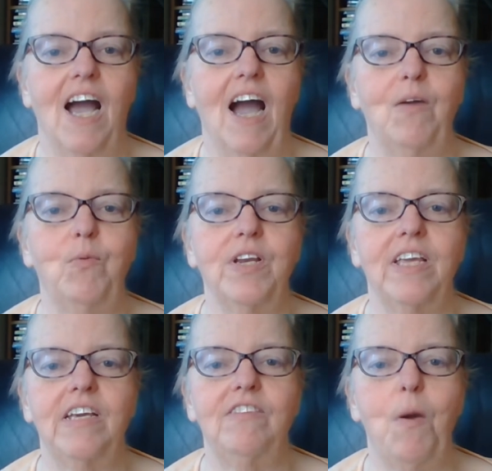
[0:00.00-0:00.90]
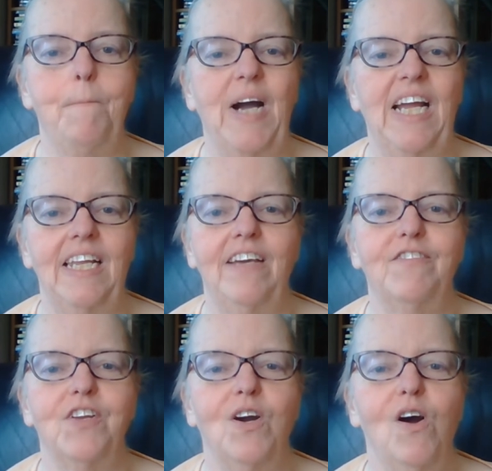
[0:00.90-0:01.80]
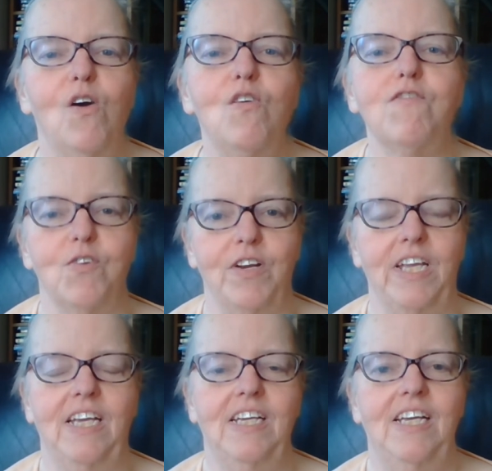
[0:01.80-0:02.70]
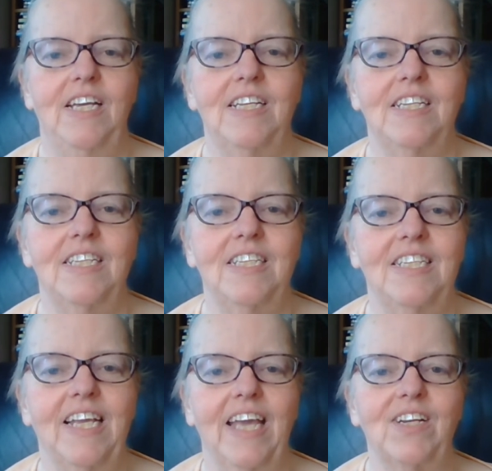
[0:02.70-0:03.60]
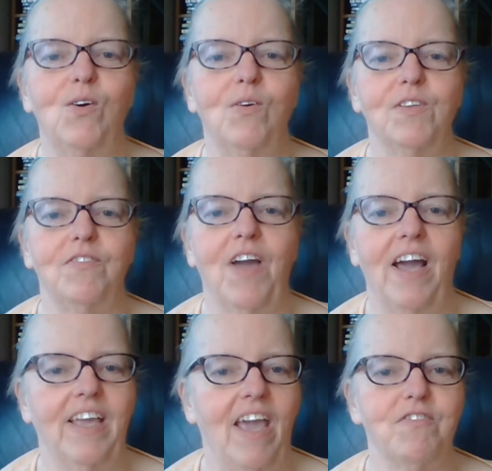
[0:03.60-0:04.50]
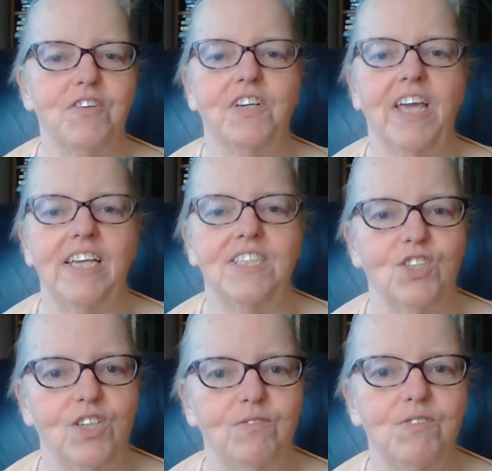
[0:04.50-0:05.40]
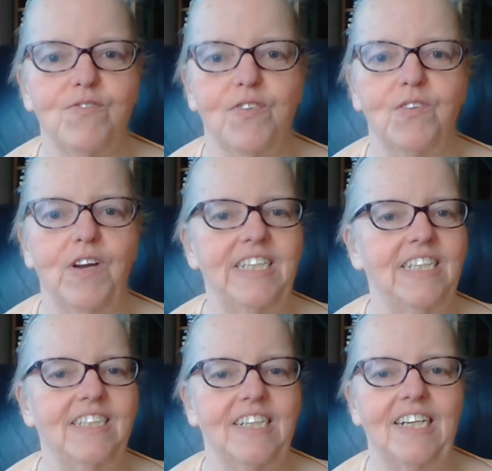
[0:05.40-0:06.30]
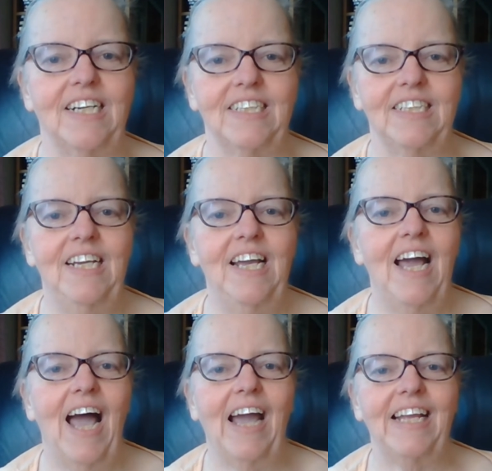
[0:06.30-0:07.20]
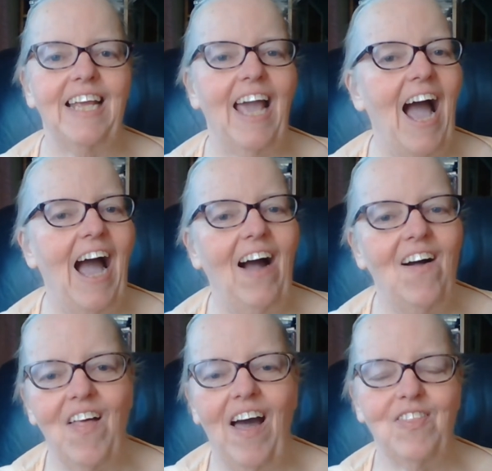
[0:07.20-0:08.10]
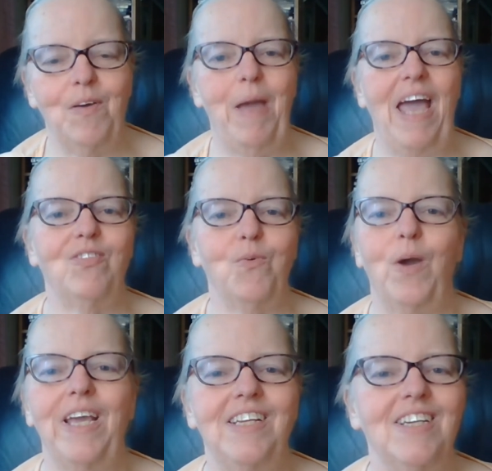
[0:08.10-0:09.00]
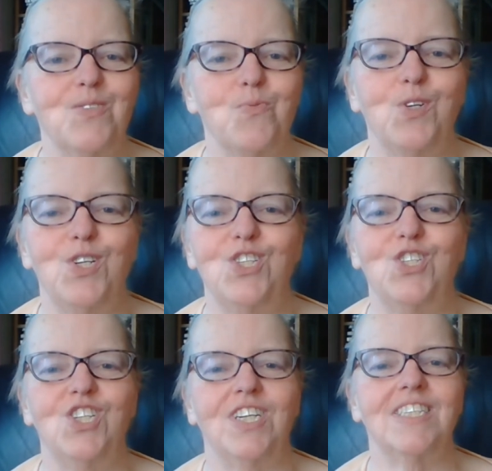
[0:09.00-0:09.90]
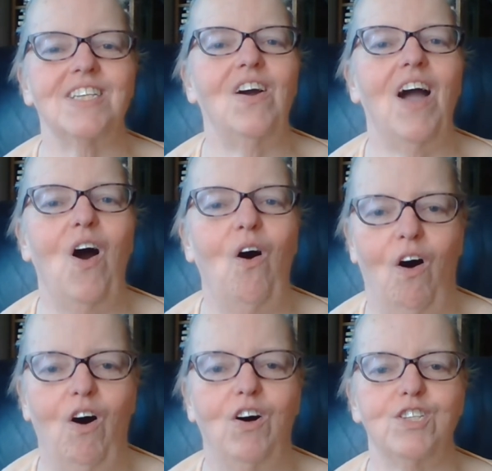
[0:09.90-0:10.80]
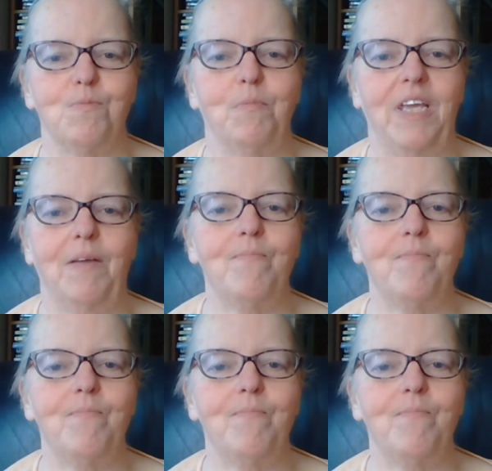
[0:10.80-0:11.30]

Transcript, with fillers: I would give my left ovary to get a hold of Guy Gavriel Kay's notes for writing Tigana. I, the man, the way he does words just awes me.